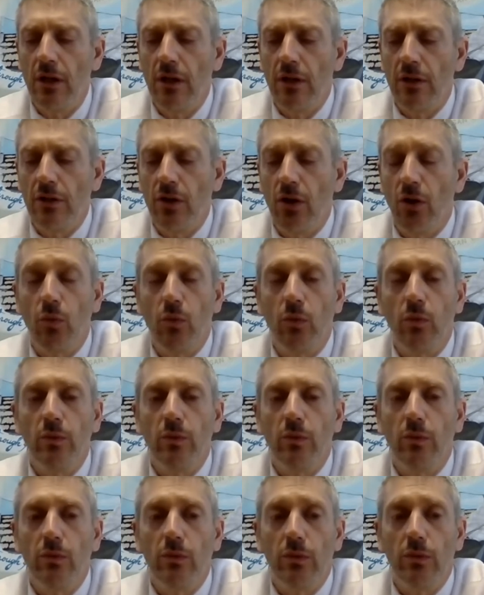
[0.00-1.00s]
you
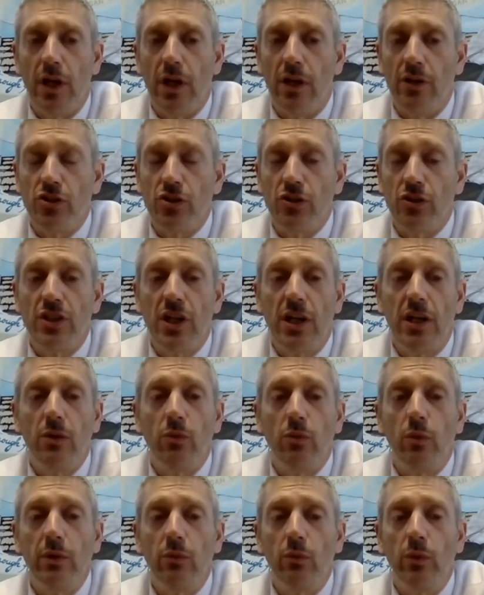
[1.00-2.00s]
know, as you're
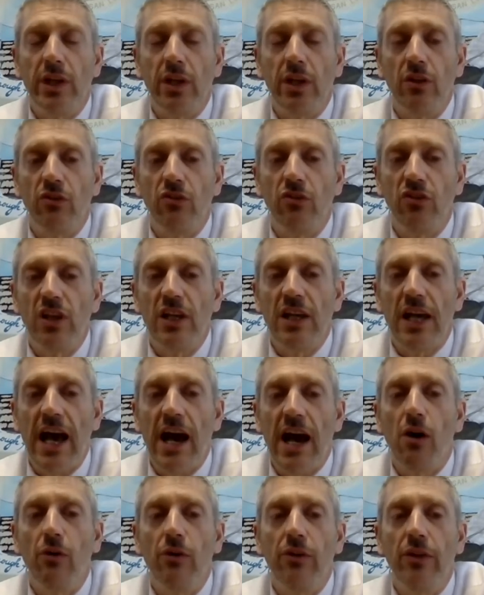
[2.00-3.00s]
saying, we can see
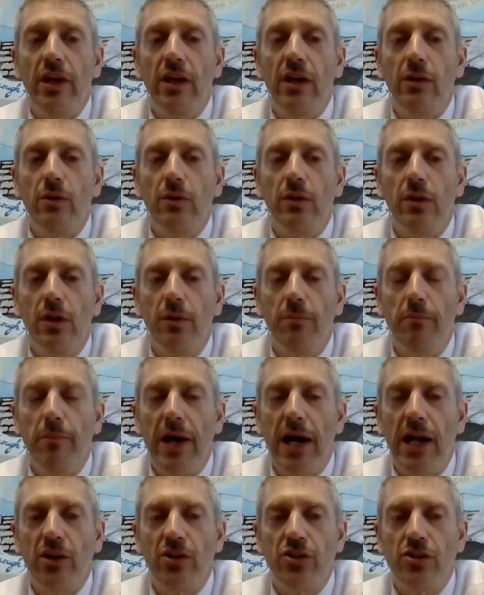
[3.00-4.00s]
how they
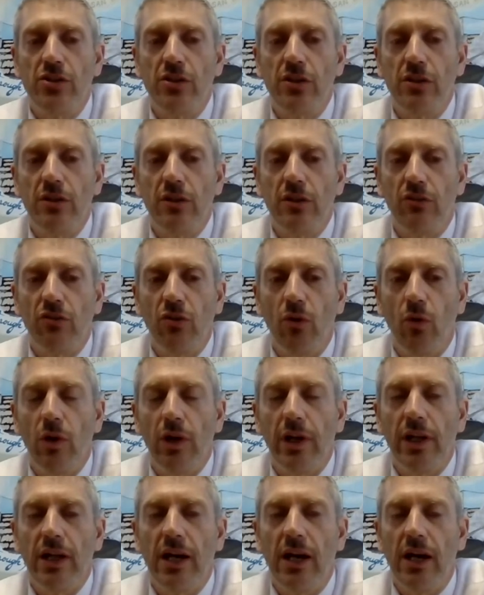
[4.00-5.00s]
managed to
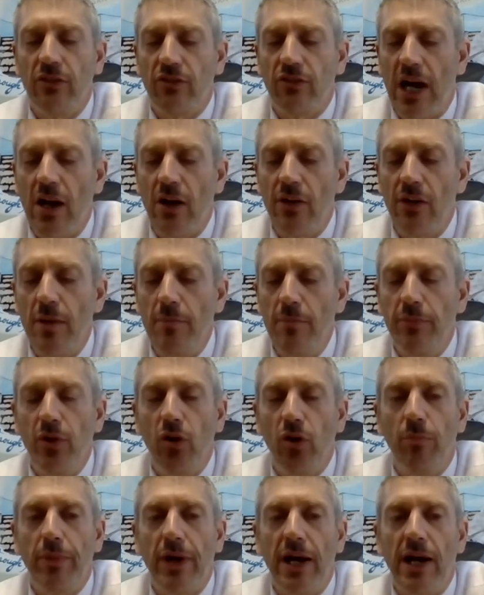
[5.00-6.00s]
organize, how they
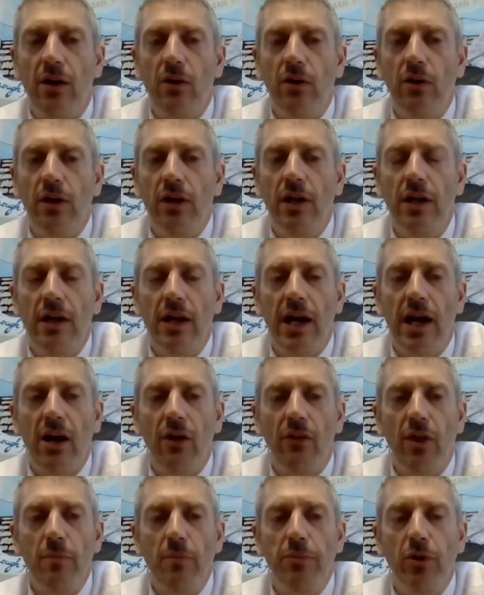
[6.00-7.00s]
built power,
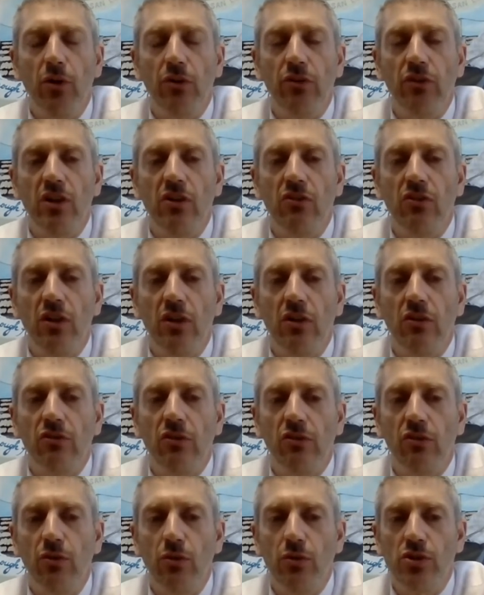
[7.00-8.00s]
how they built these
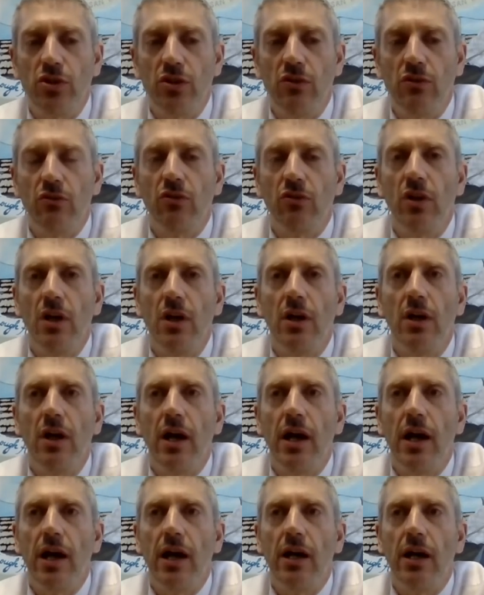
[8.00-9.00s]
institutions,
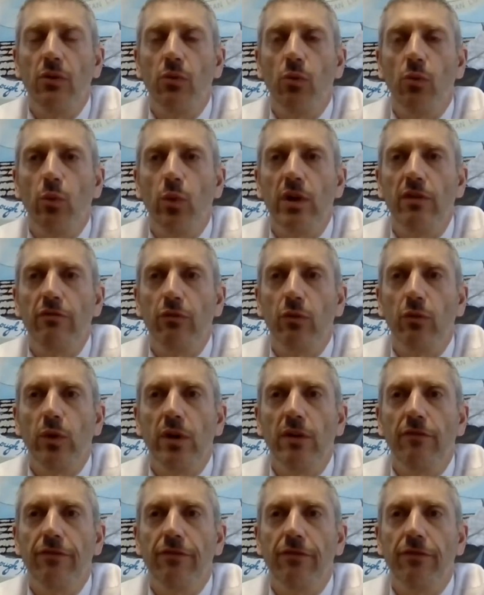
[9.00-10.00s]
and
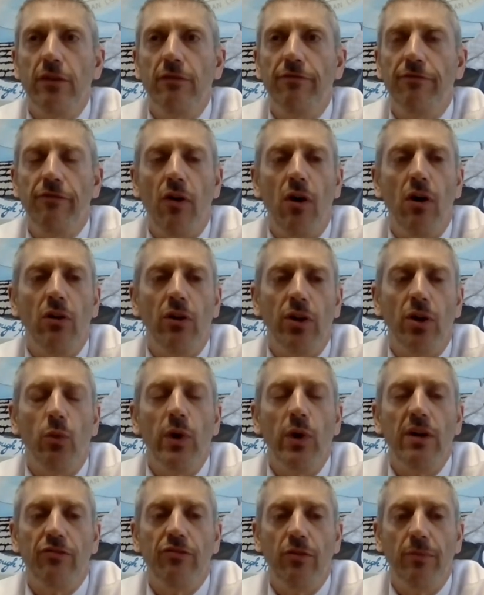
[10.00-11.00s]
we've fallen
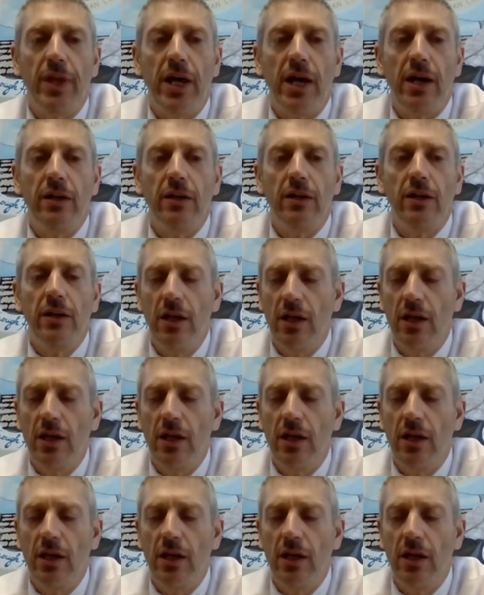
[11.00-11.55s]
away from that.